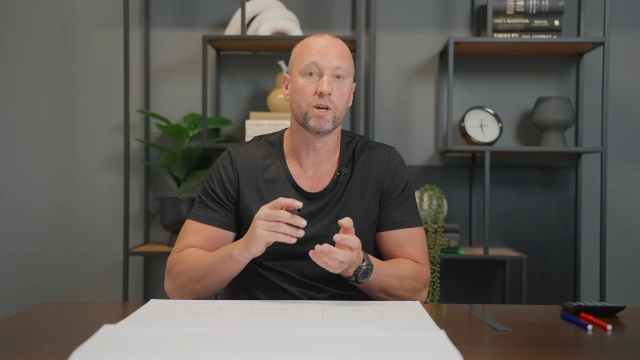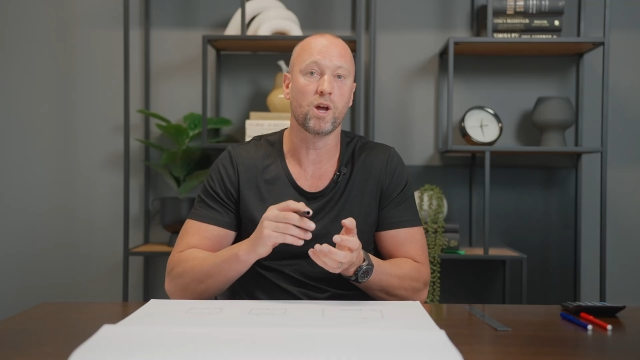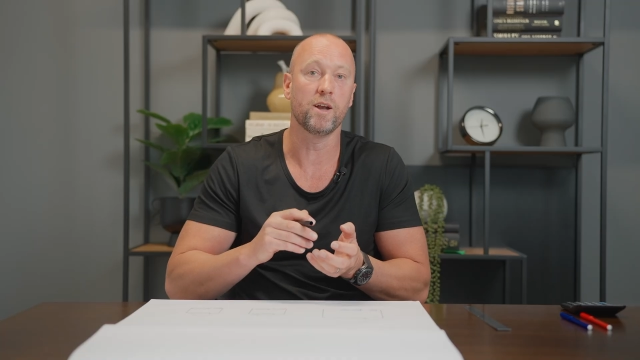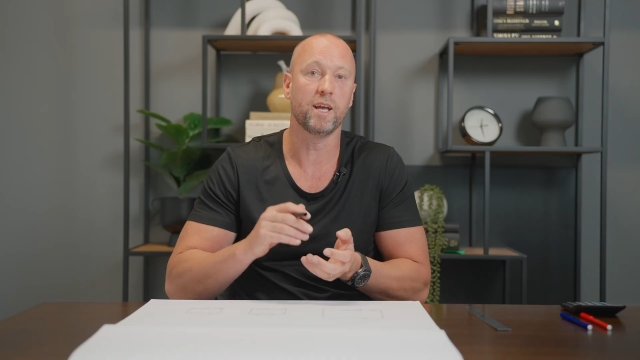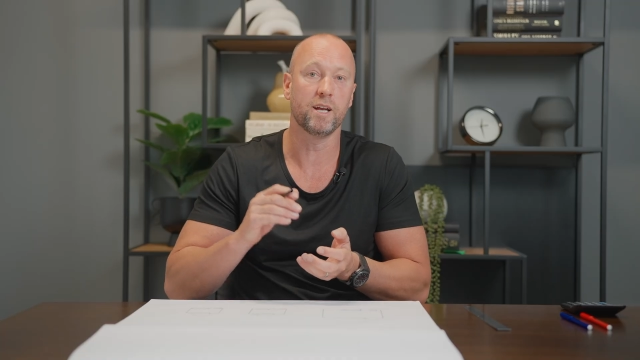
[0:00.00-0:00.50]

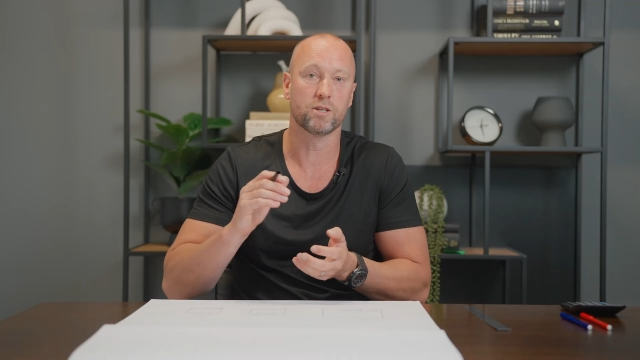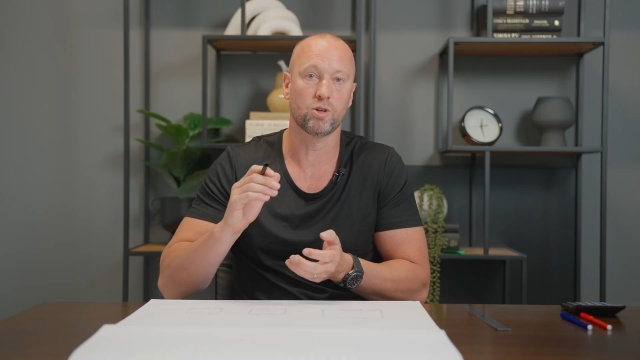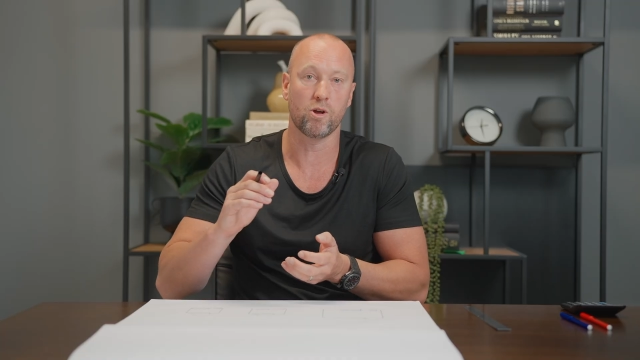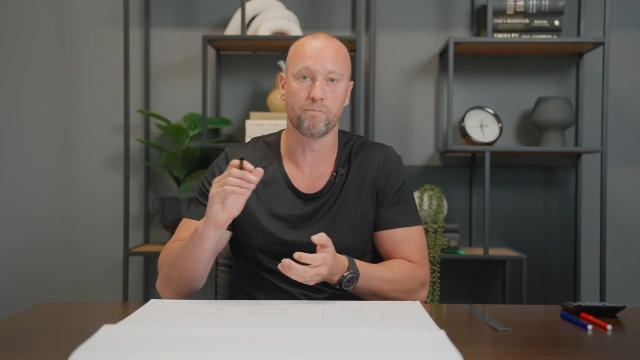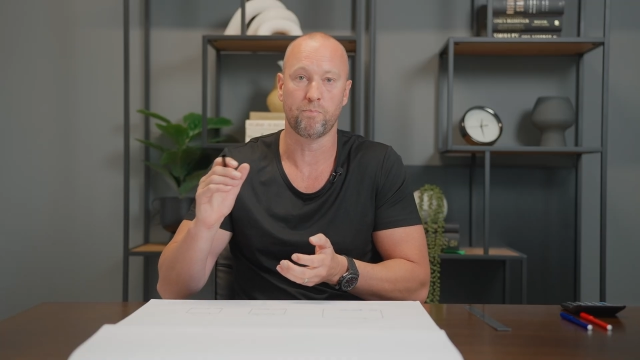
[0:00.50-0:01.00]
going to hit a
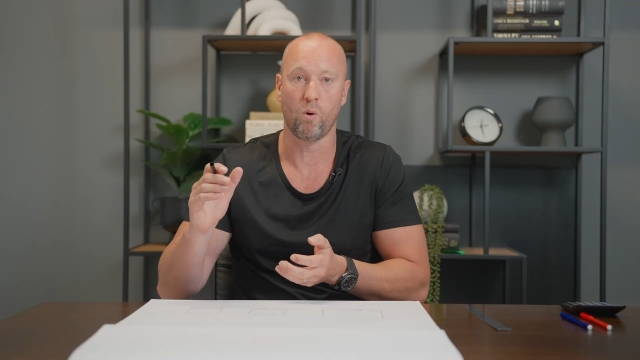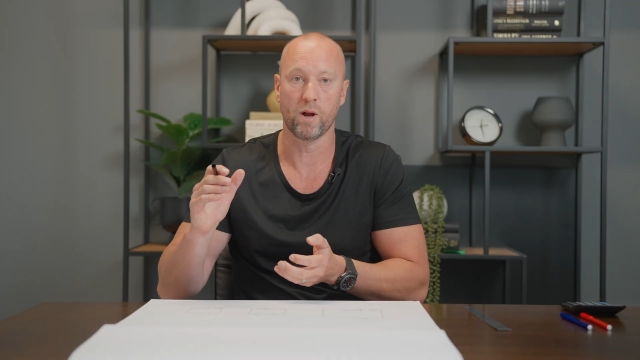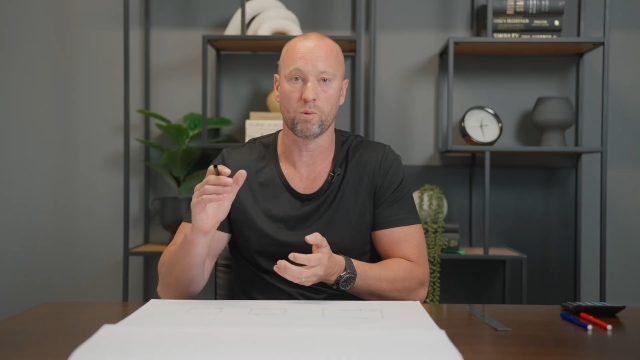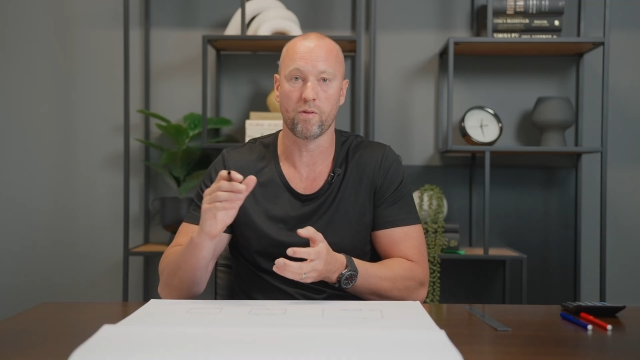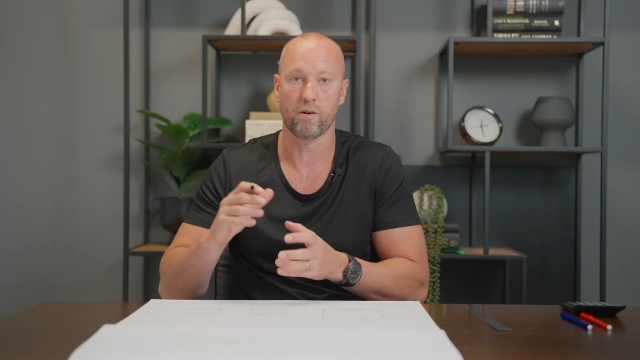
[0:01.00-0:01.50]
certain
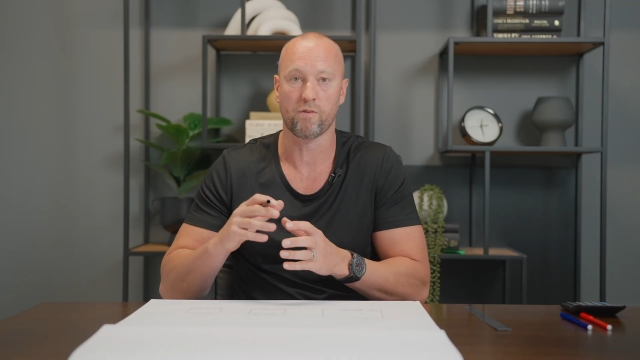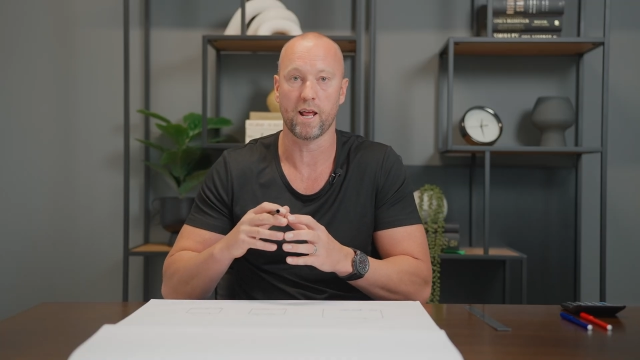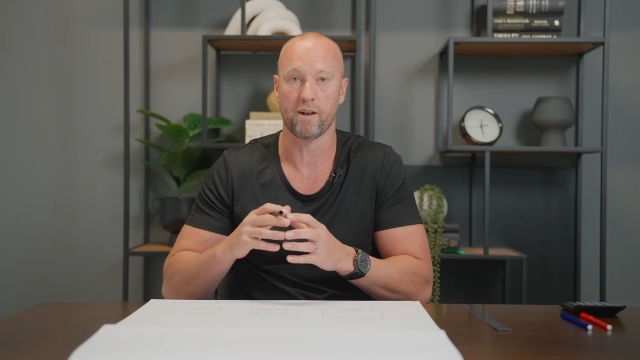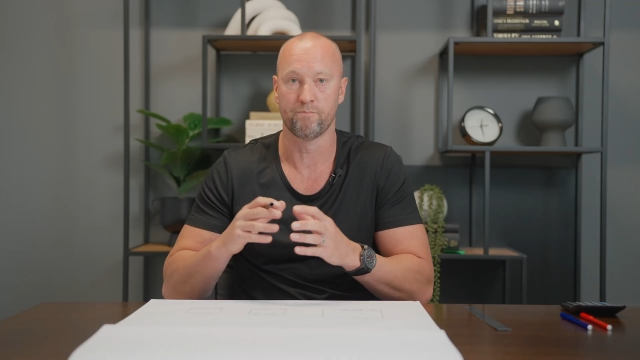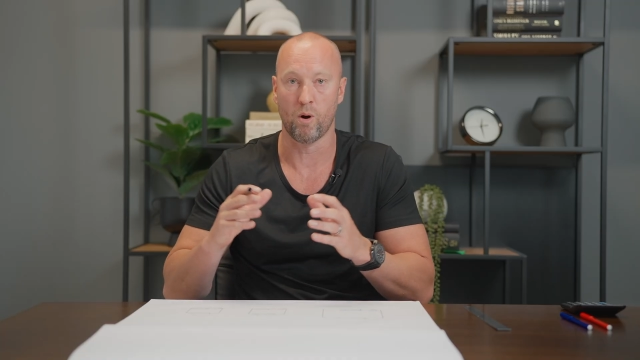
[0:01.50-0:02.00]
point where they run
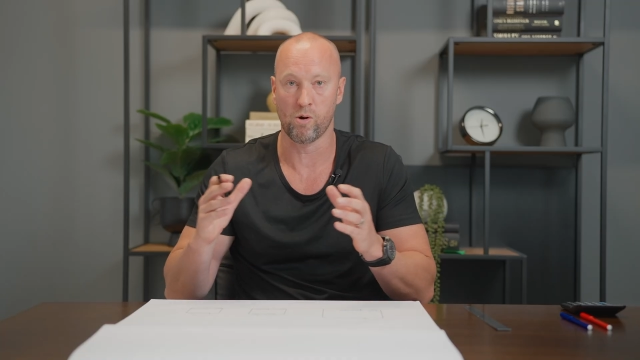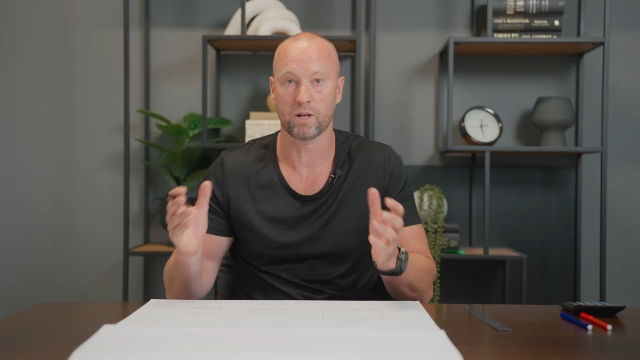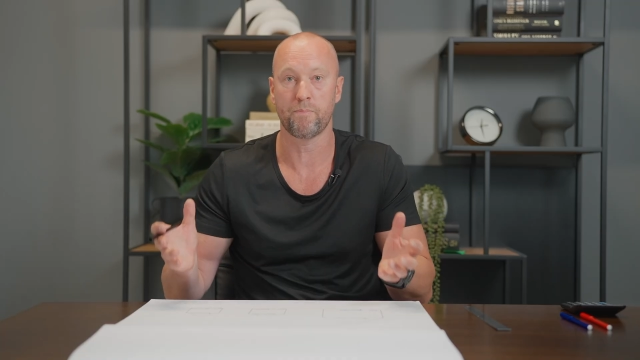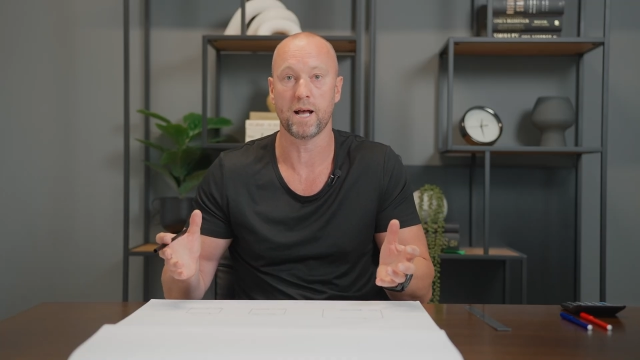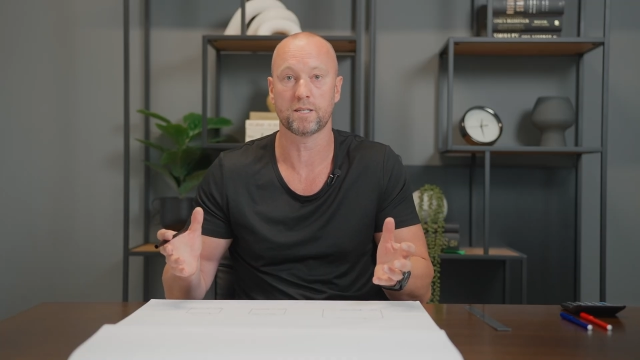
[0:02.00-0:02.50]
out of borrowing
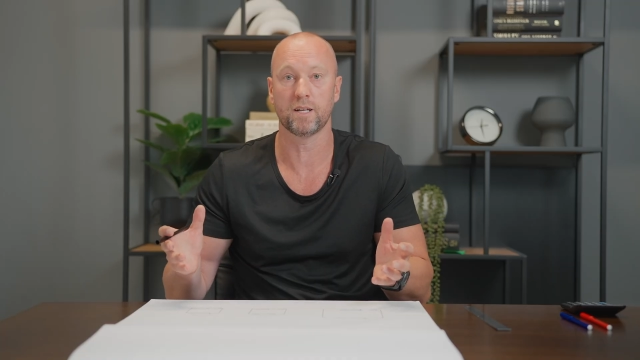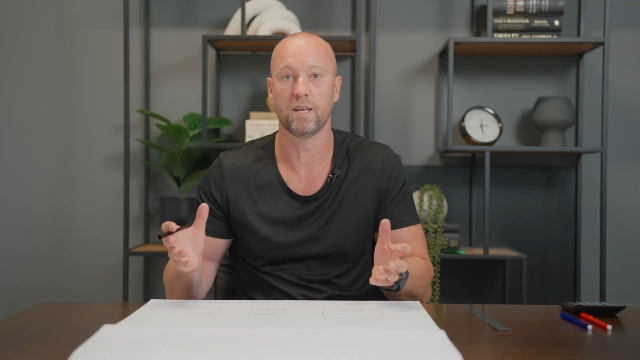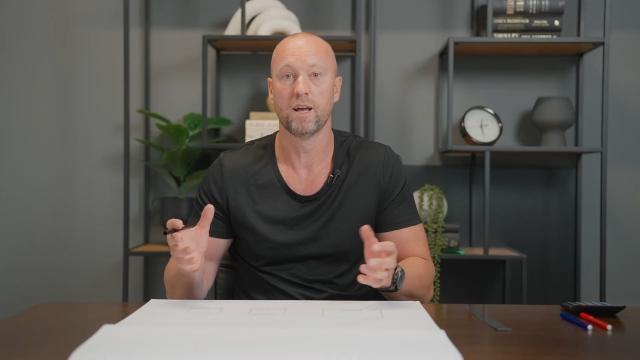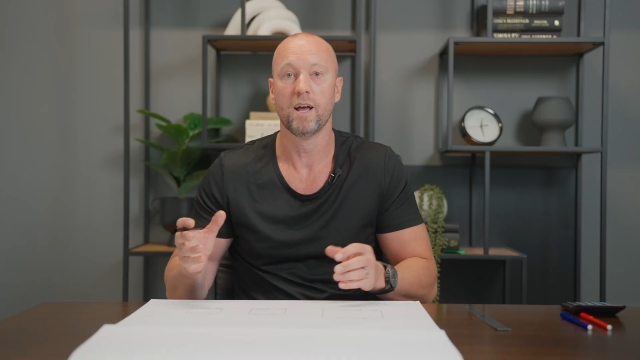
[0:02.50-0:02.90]
capacity